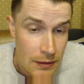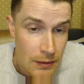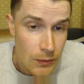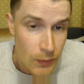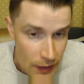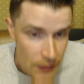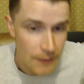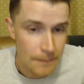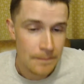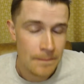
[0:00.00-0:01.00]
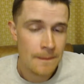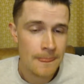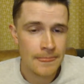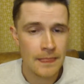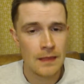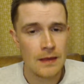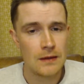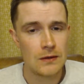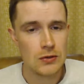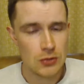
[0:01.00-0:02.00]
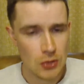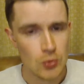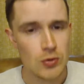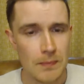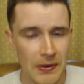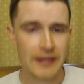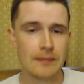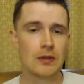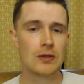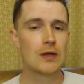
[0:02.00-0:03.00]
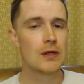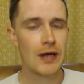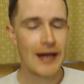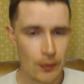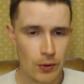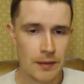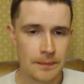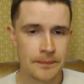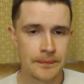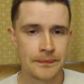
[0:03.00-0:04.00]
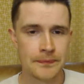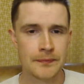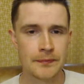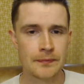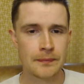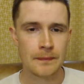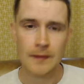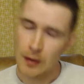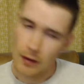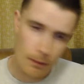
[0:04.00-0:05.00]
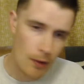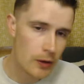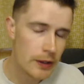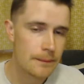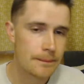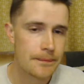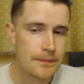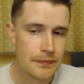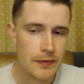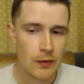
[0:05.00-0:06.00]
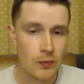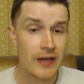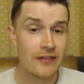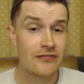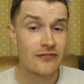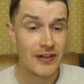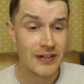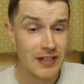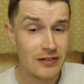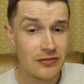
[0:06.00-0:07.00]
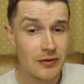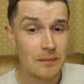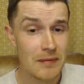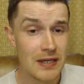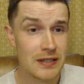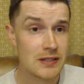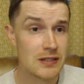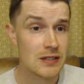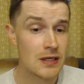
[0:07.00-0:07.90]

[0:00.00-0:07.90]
Welcome to the Bible Hour. Come on in. We have 5 minutes